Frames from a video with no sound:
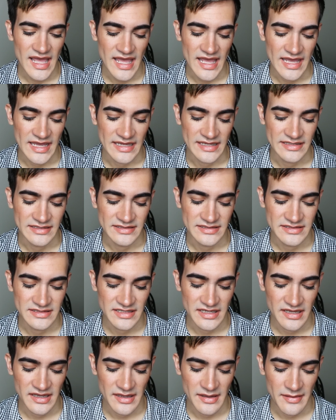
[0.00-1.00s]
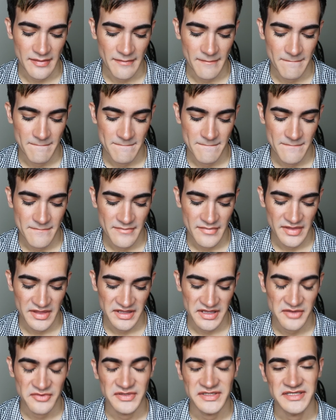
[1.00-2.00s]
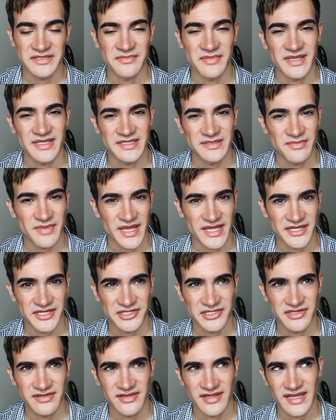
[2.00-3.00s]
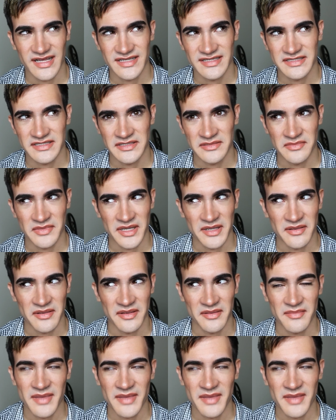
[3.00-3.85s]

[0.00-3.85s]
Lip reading: And he was in my Spanish class and my